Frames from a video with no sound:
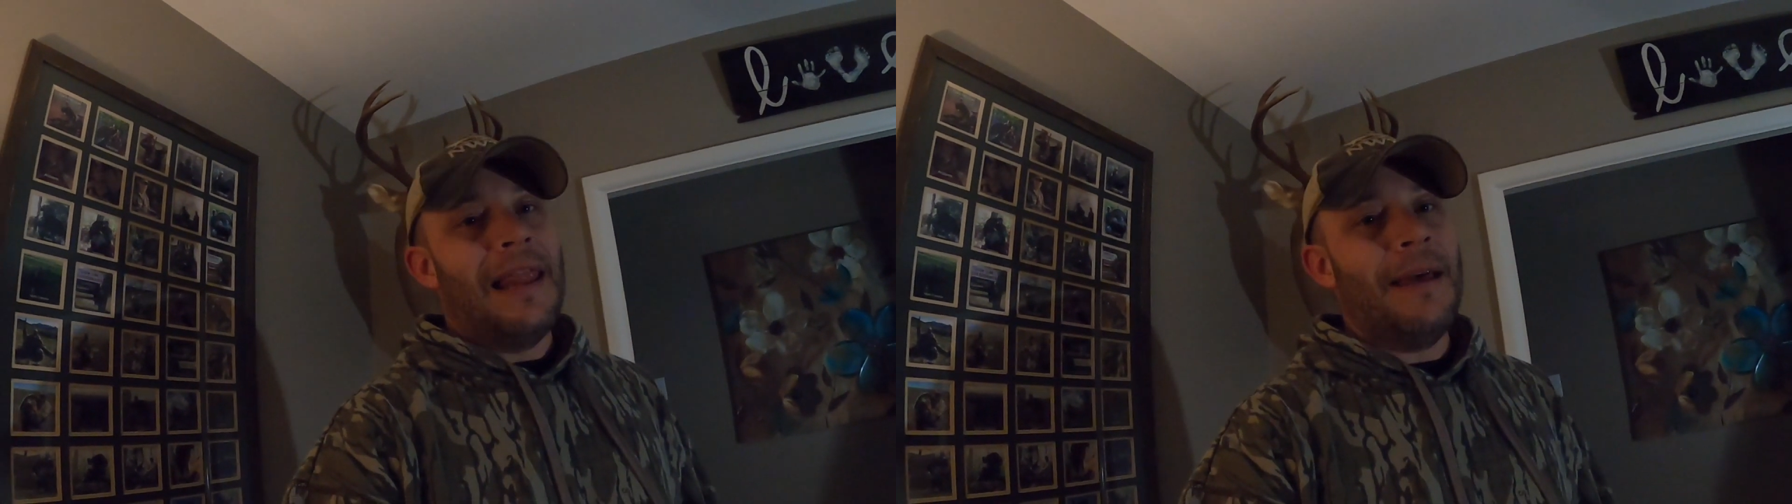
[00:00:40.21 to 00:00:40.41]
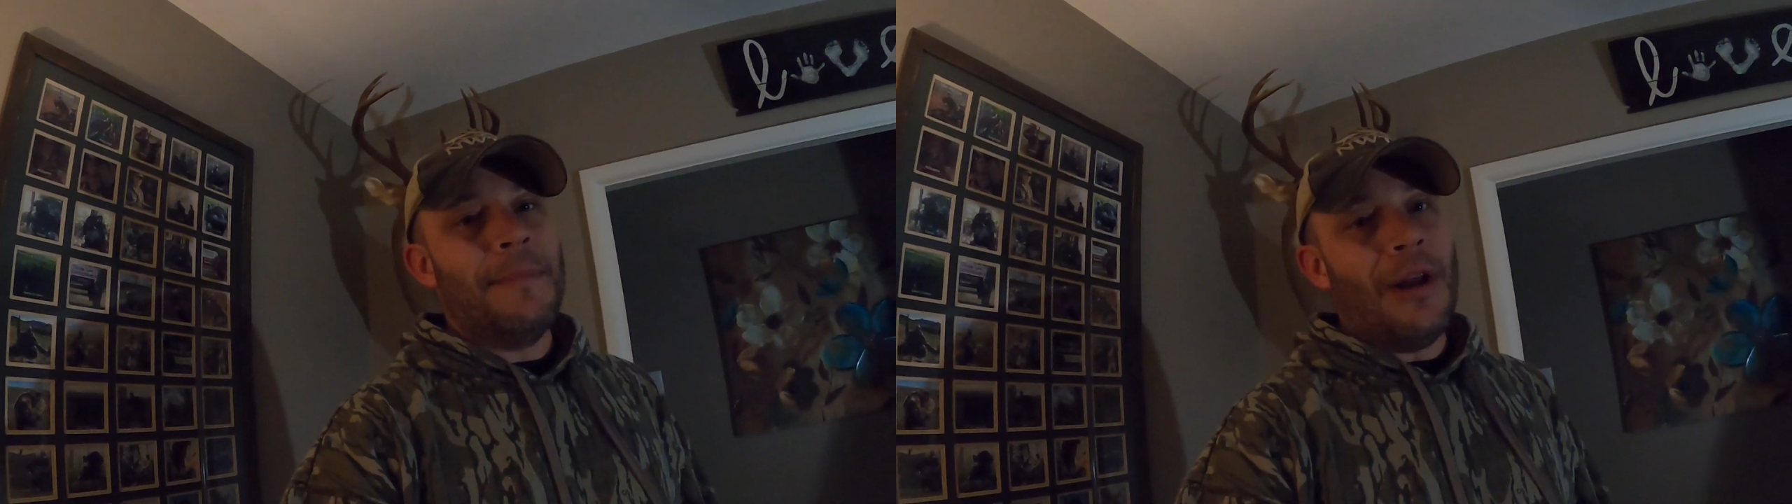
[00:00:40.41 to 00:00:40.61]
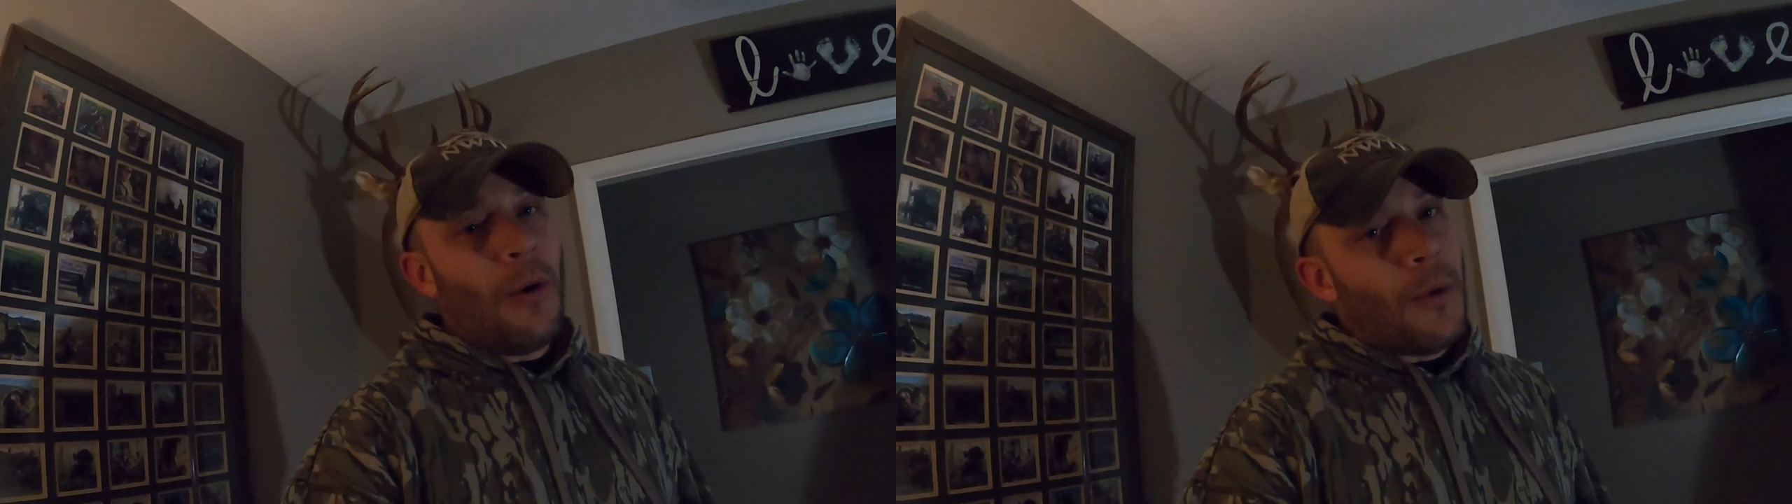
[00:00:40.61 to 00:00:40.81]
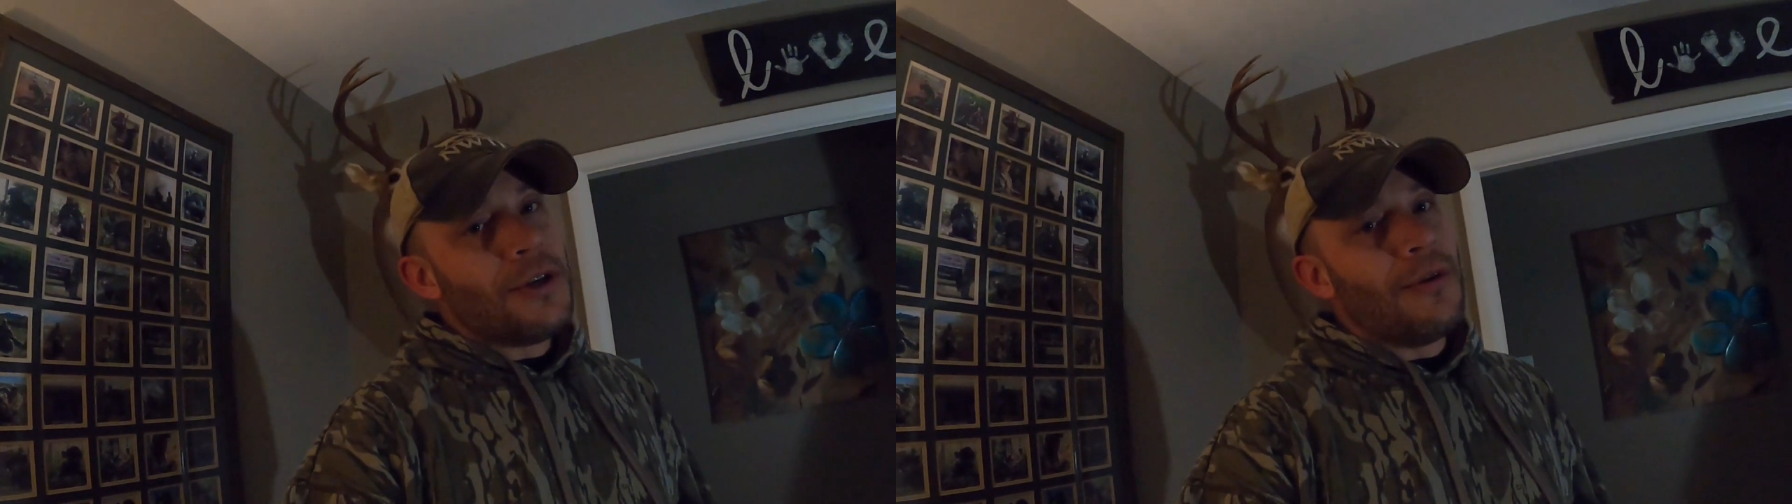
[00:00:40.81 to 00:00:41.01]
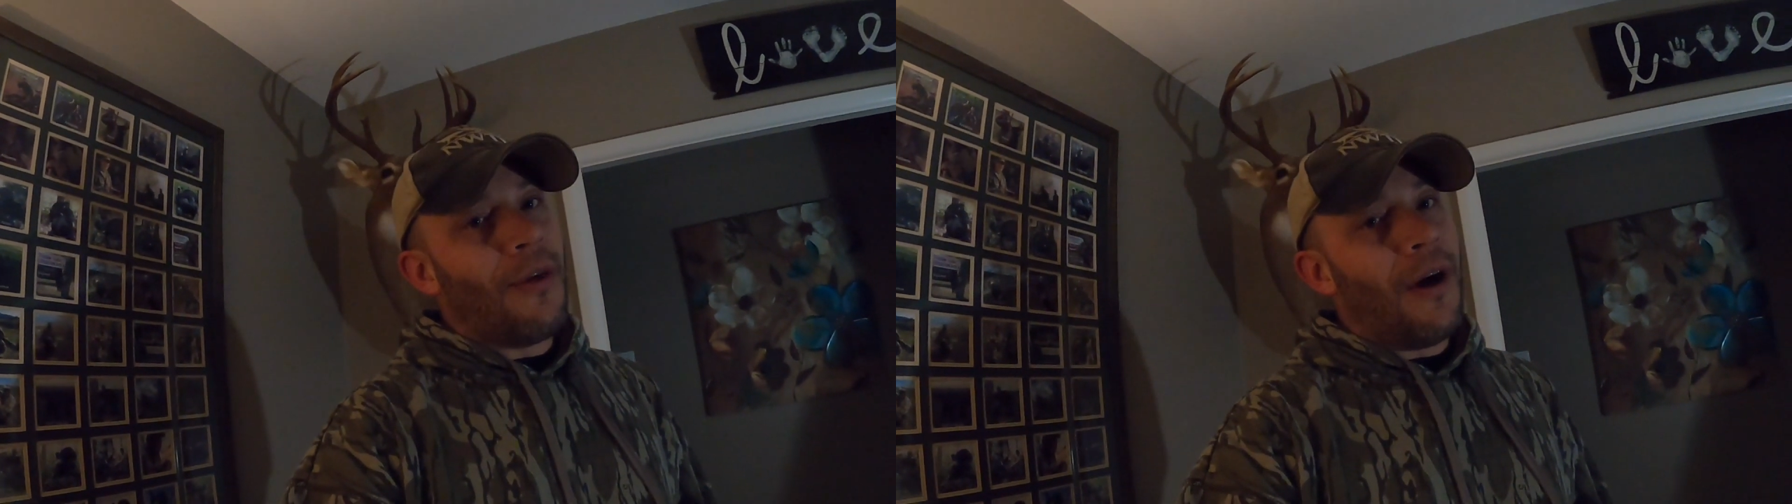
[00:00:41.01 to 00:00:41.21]
let me know
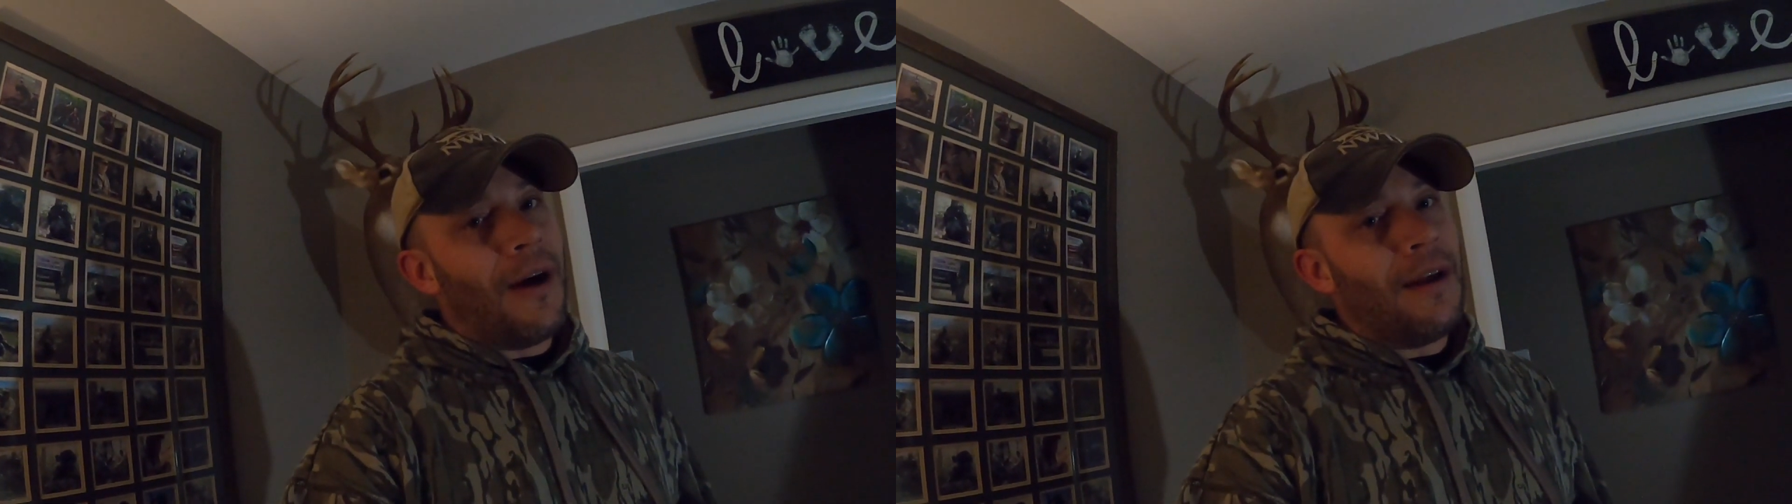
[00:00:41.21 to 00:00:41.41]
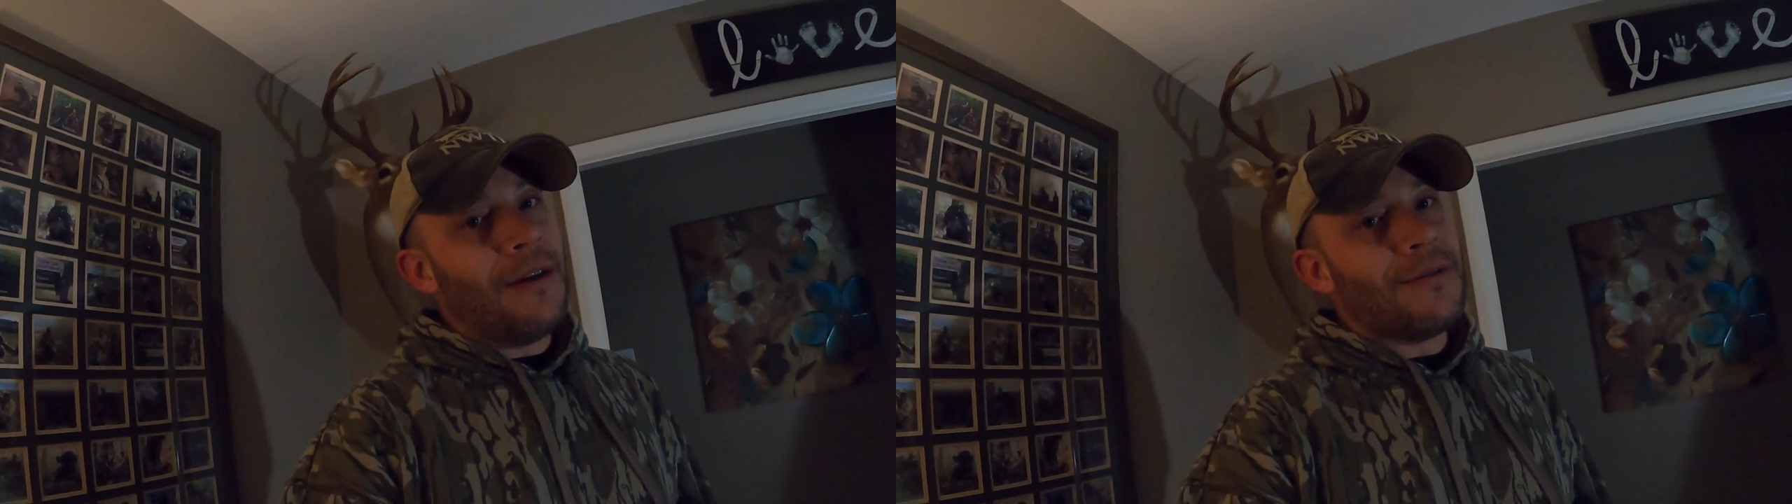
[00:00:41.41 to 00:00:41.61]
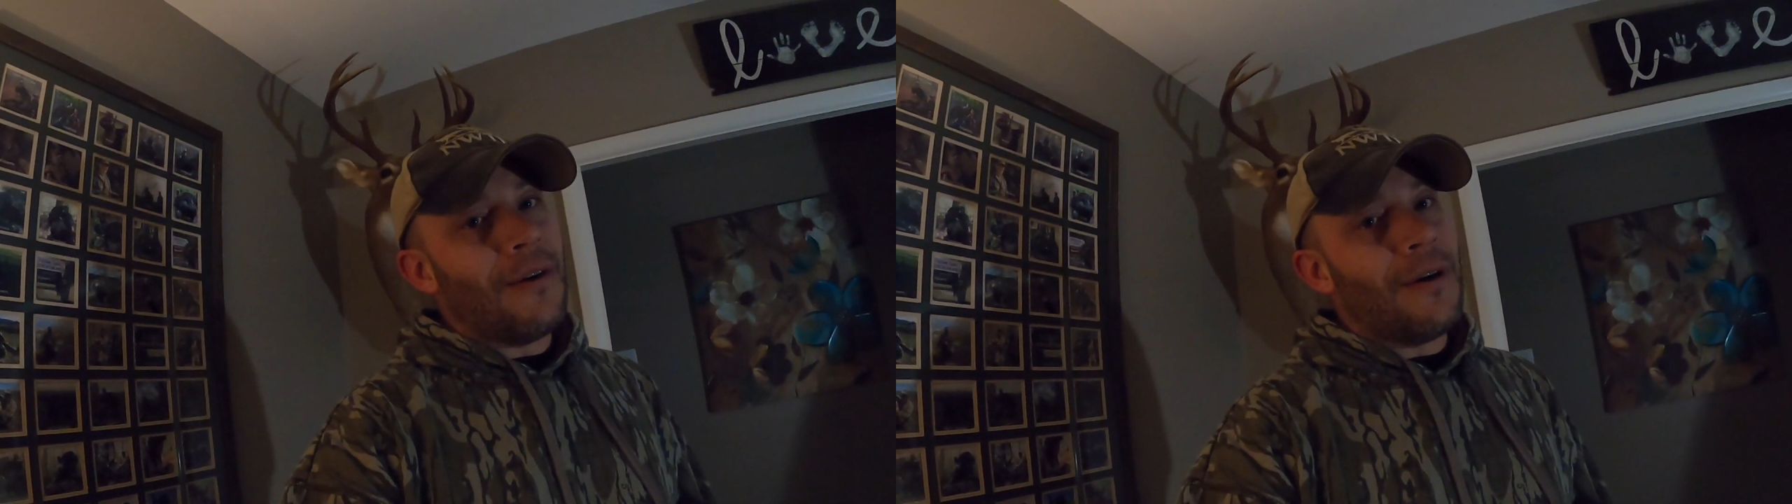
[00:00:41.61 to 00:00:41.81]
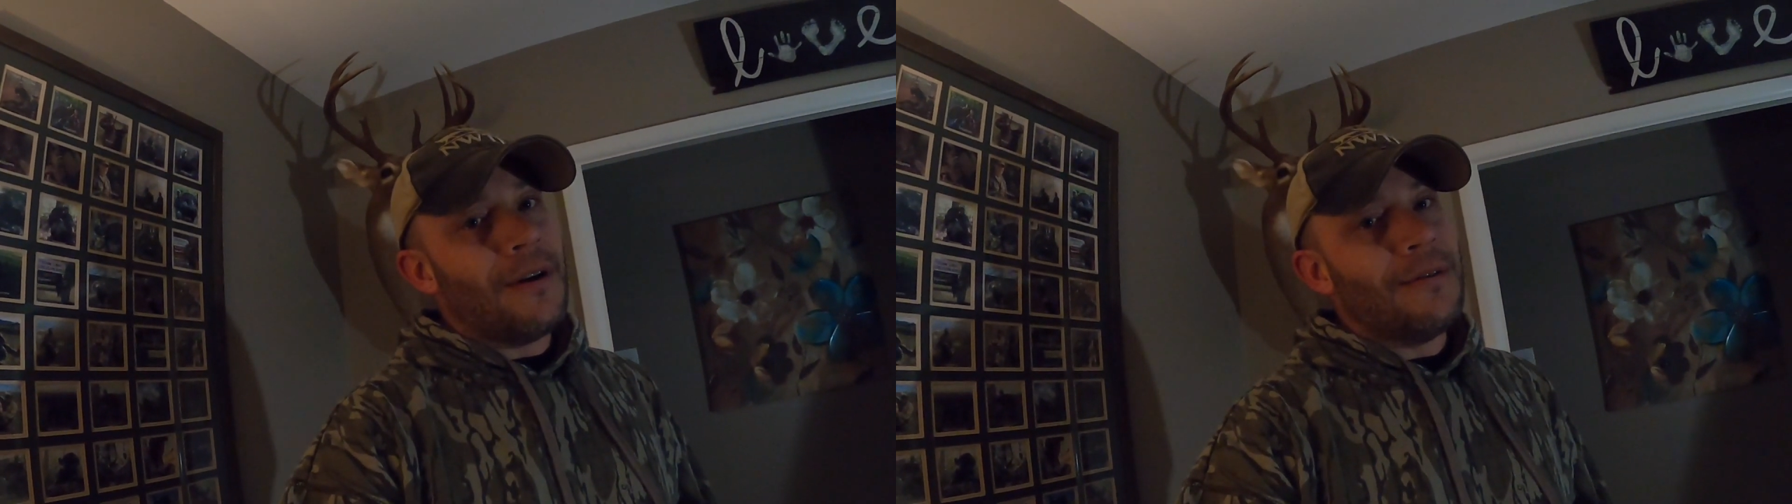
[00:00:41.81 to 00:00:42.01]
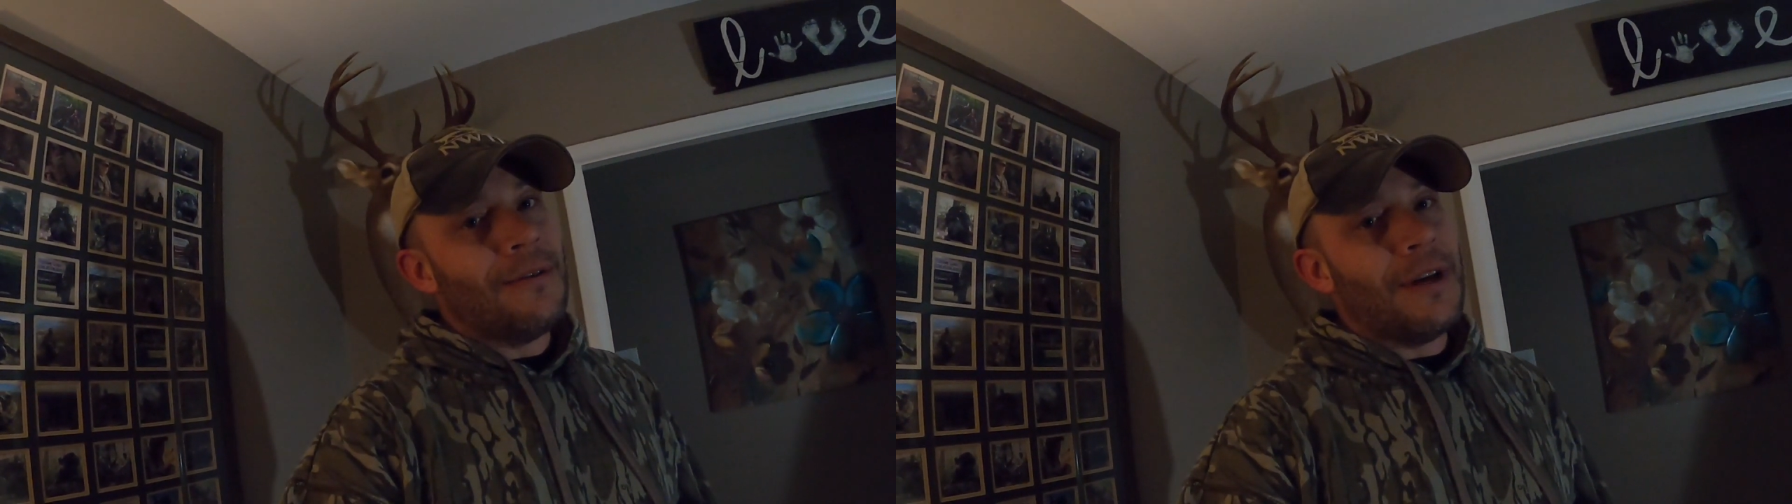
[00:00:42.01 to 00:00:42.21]
what you thought. Sorry.